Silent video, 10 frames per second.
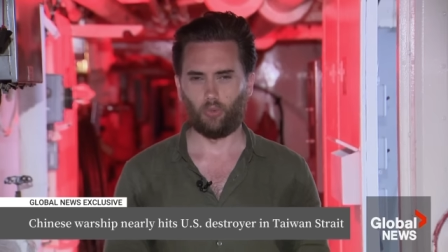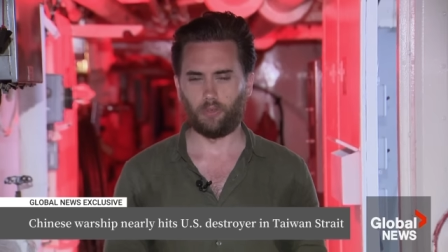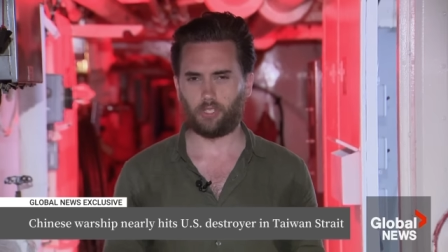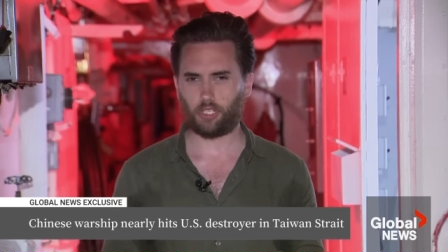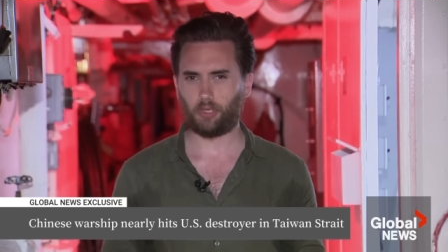
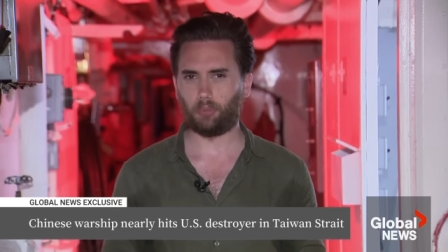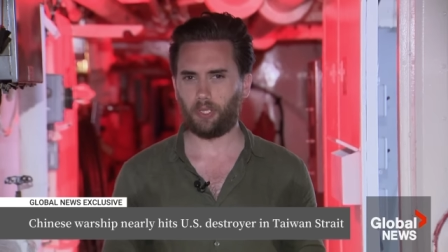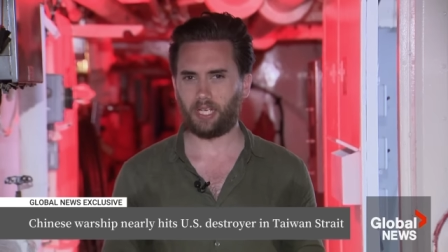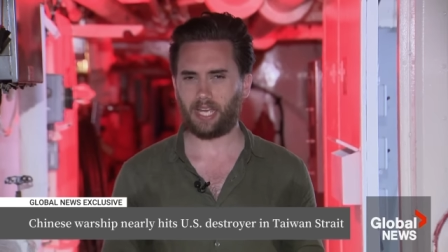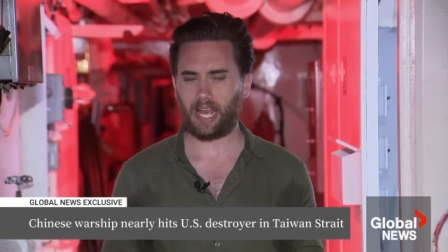We've just
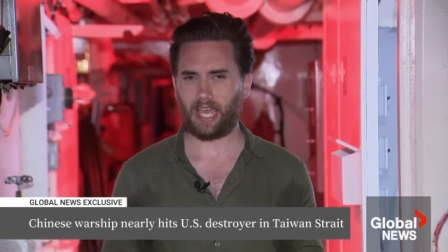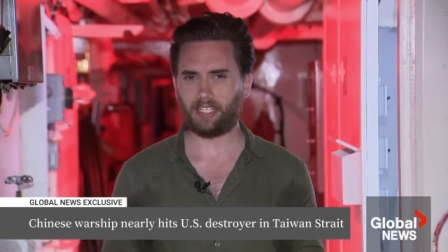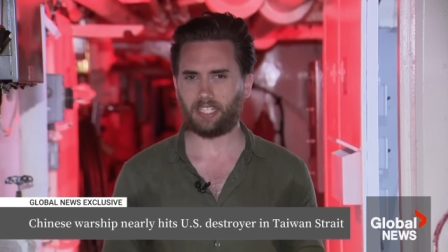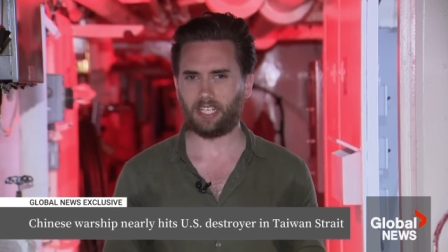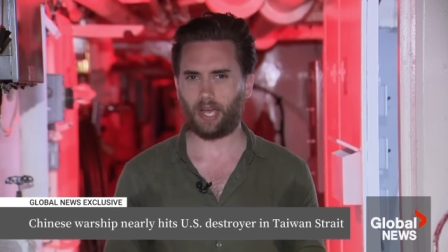completed an
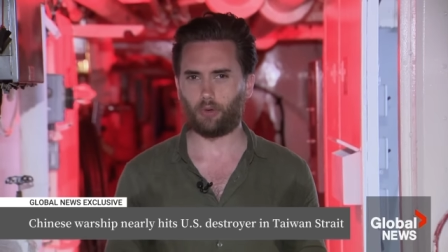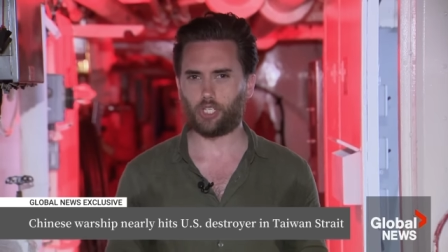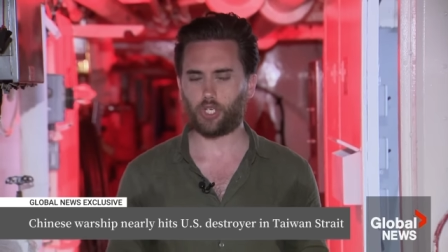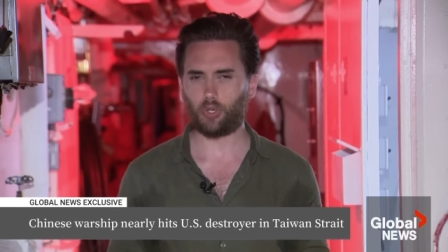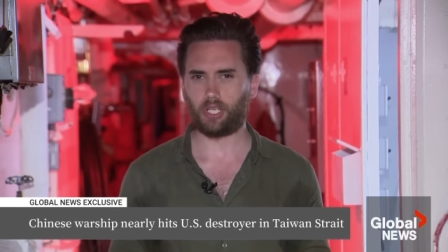18-hour
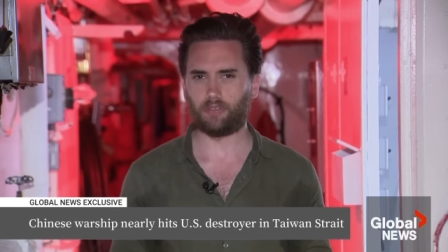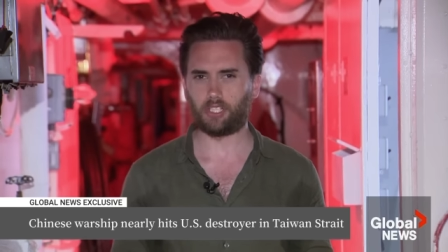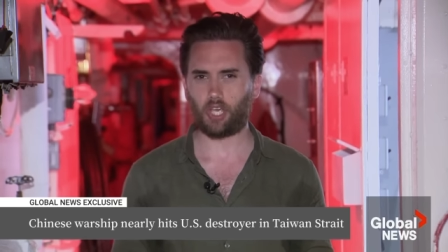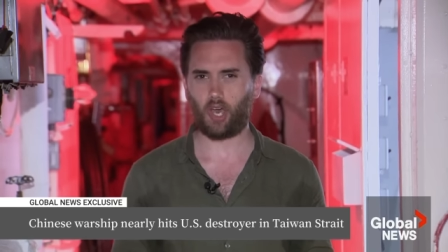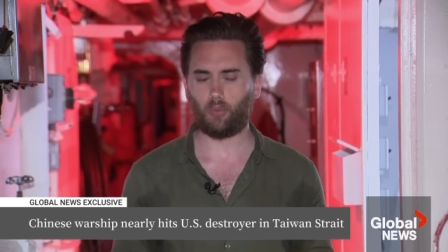journey of the
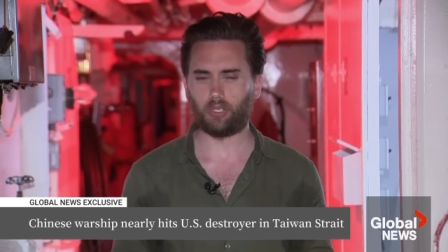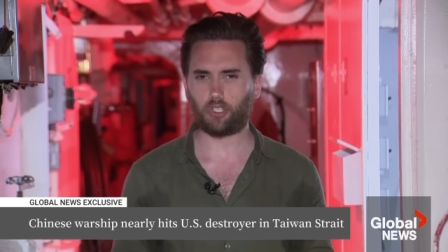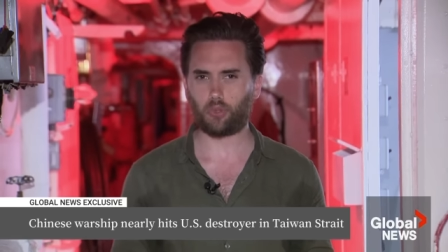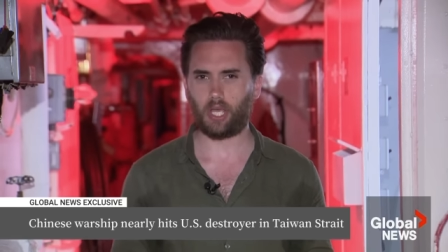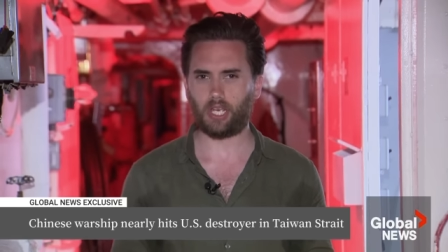Taiwan
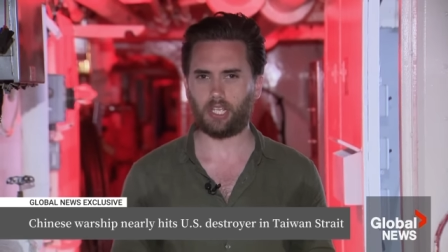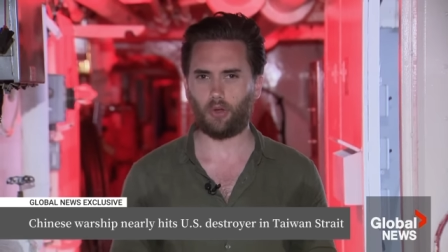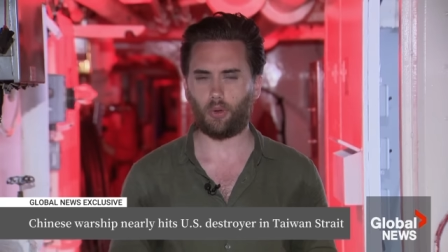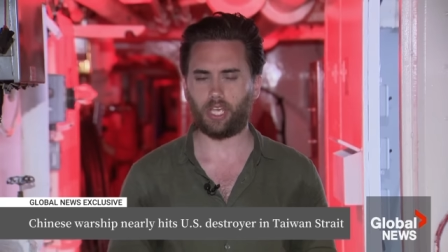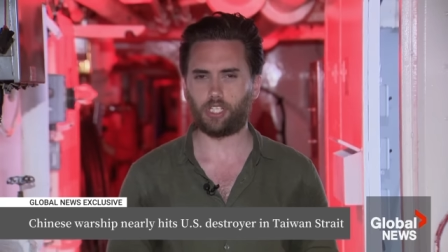Strait
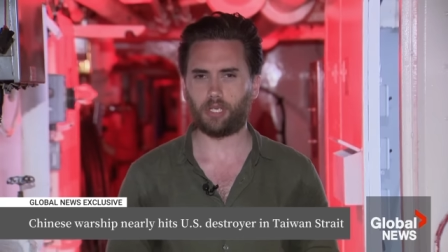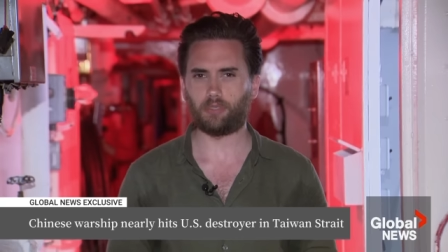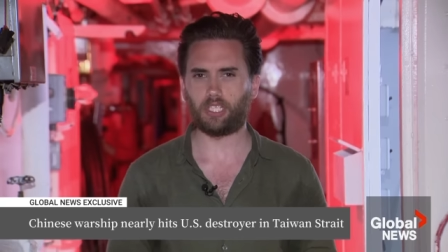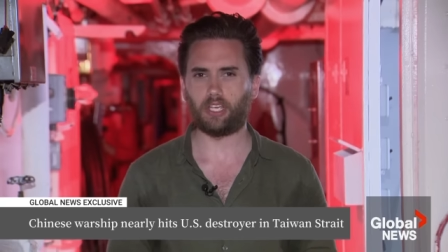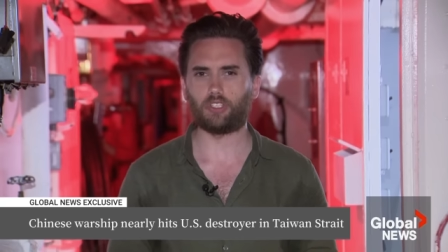here on
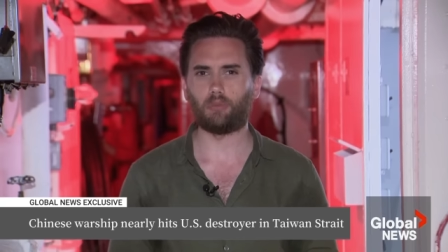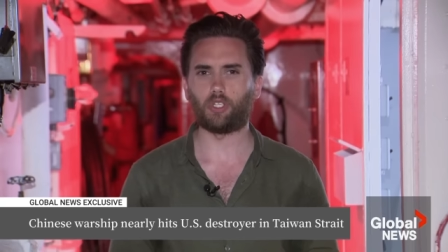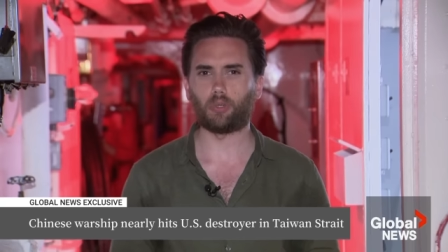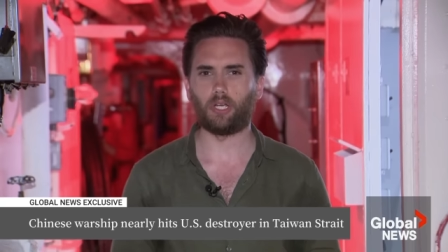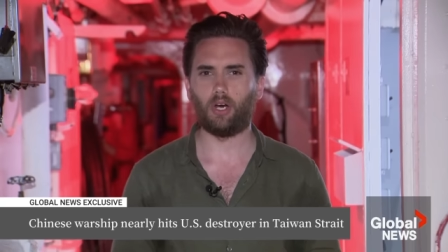HMCS
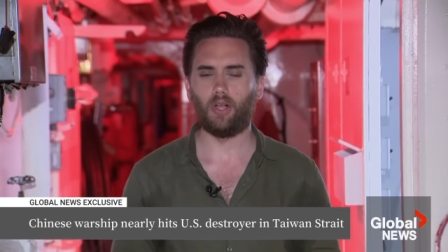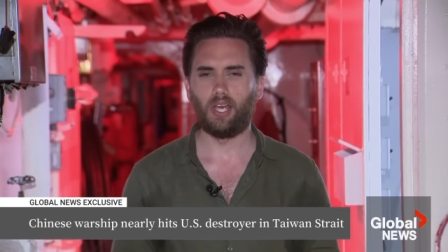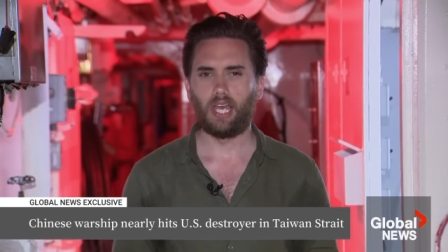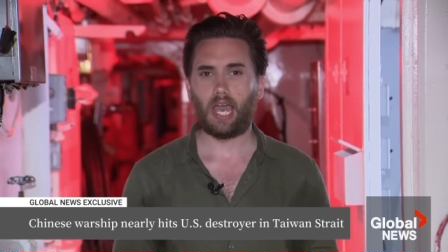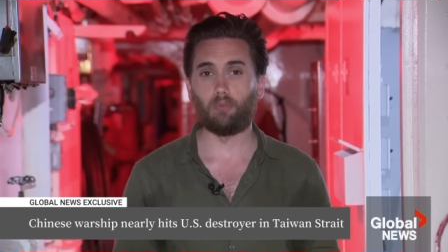Montreal,
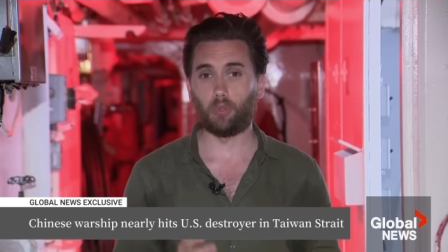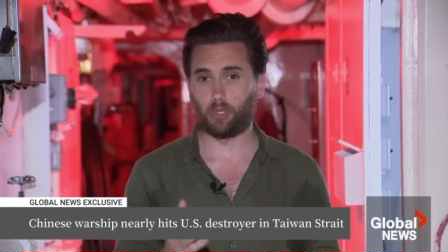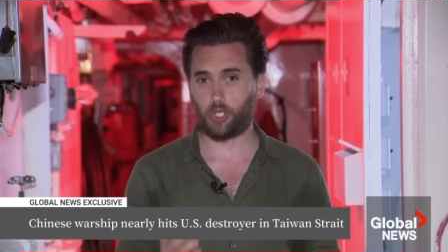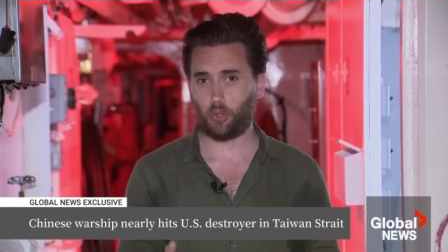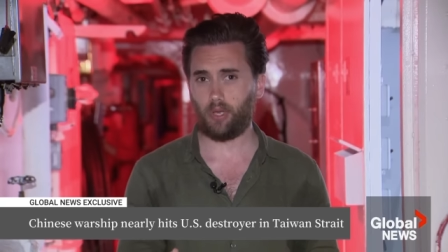and we
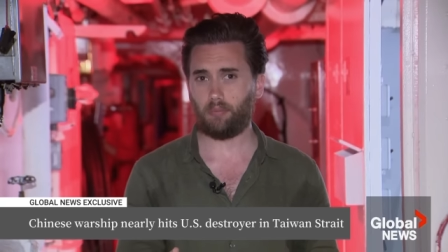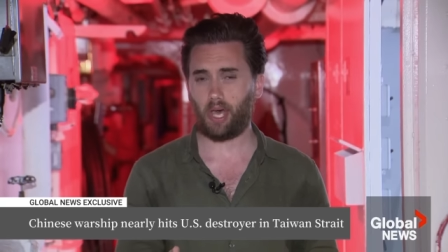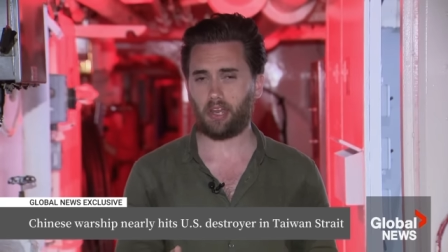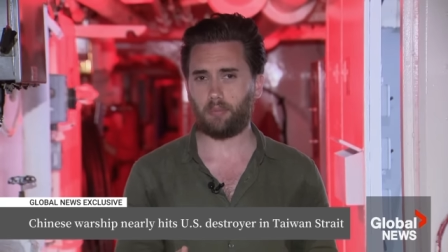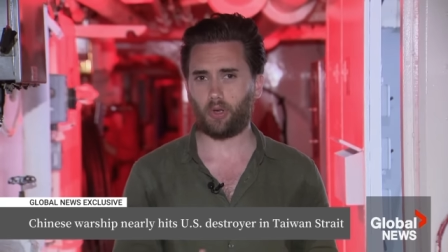were joined
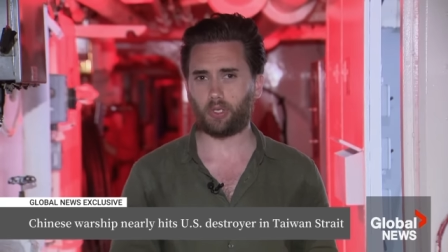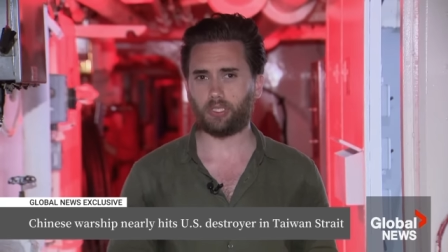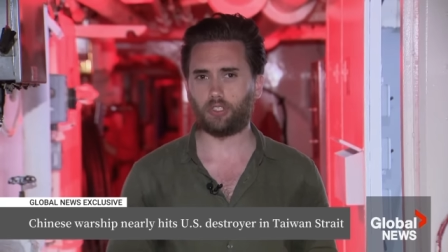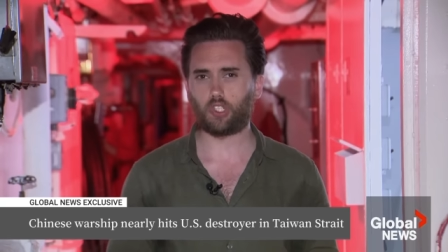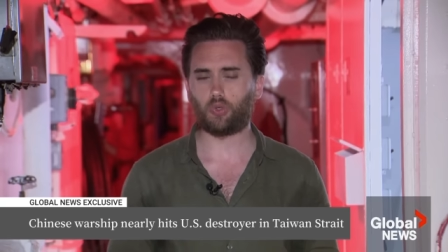by an
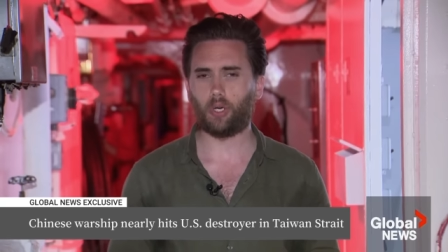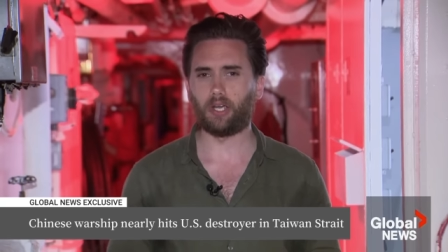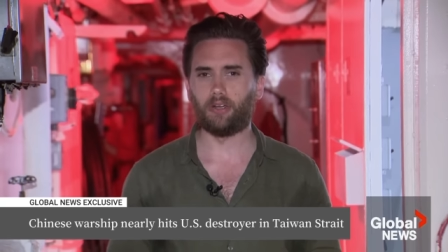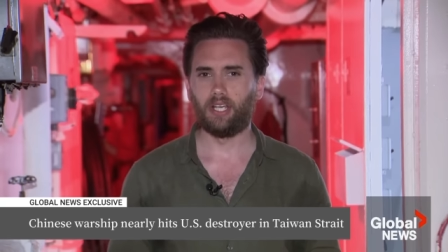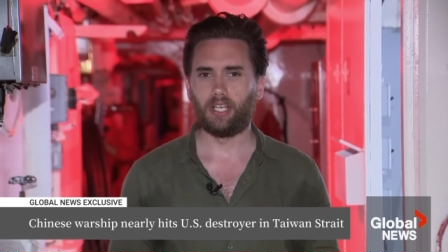American
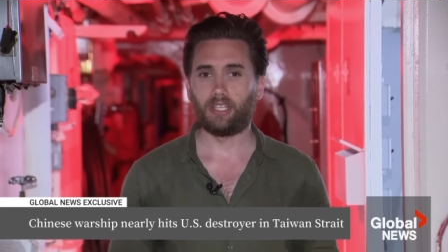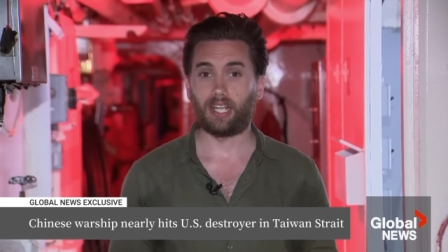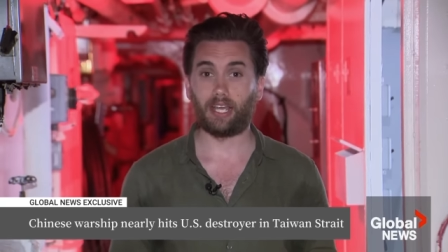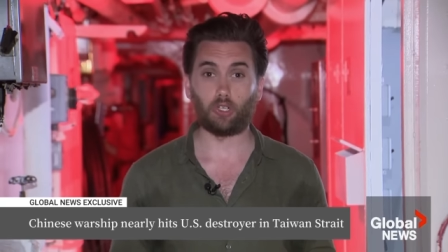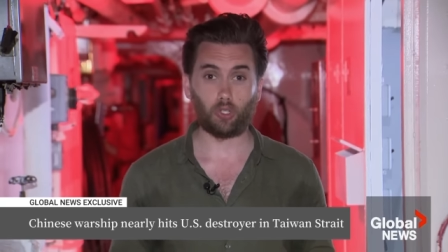destroyer
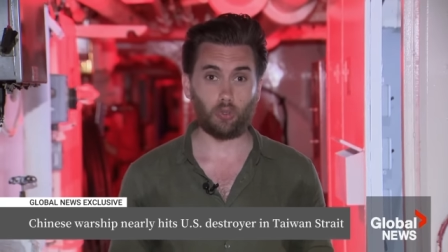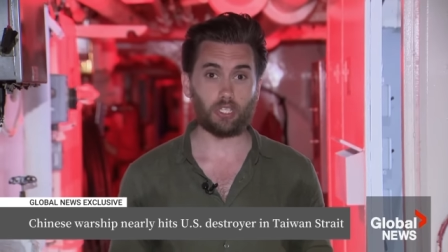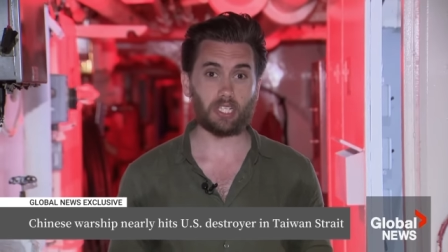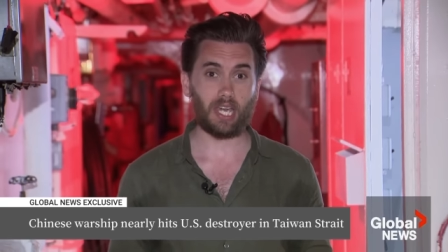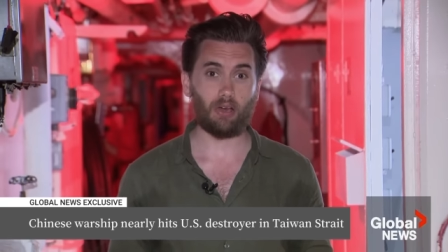that had a
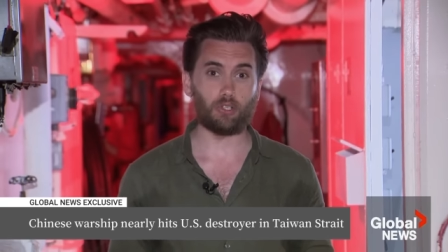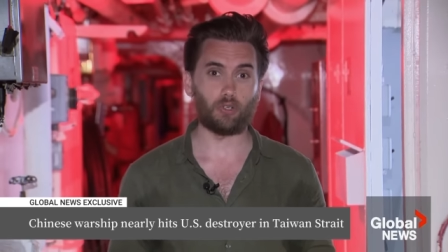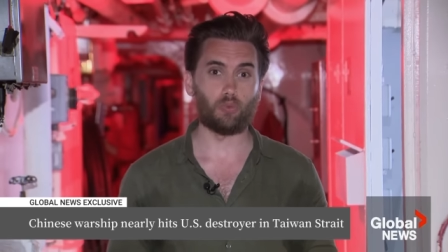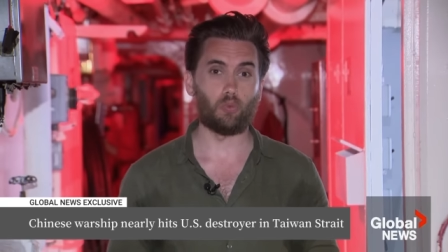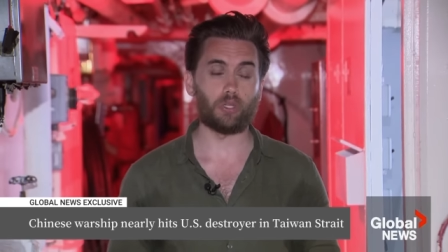close
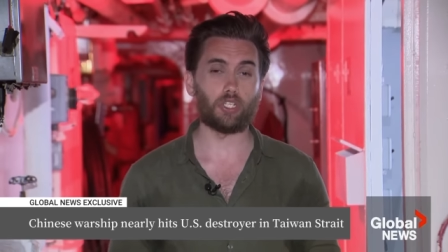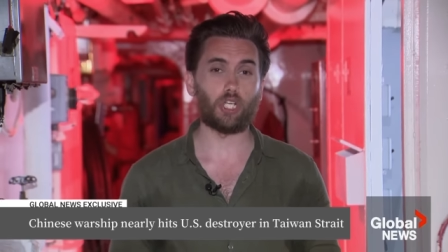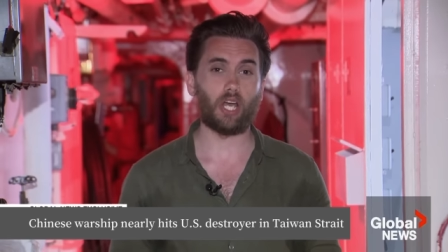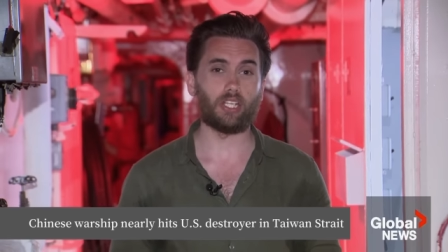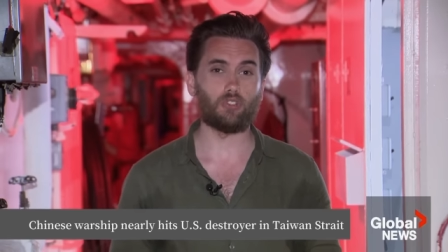encounter with a
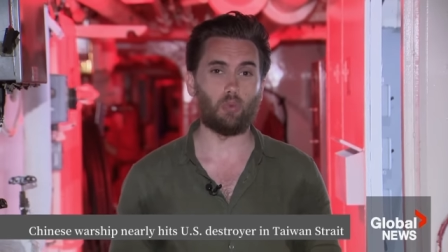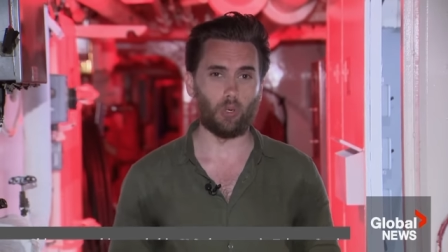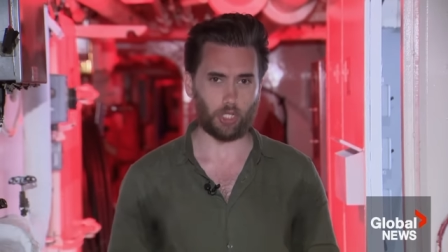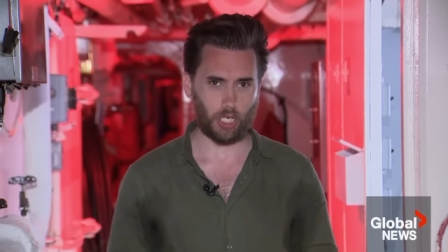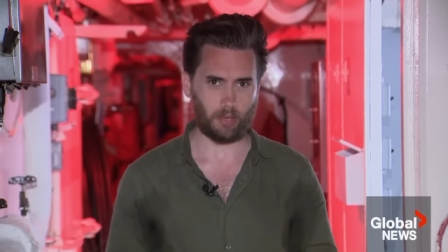Chinese
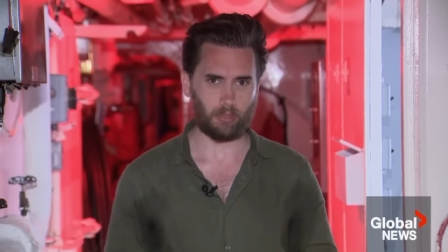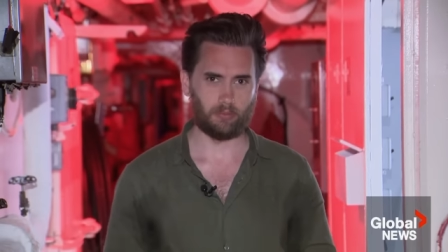warship.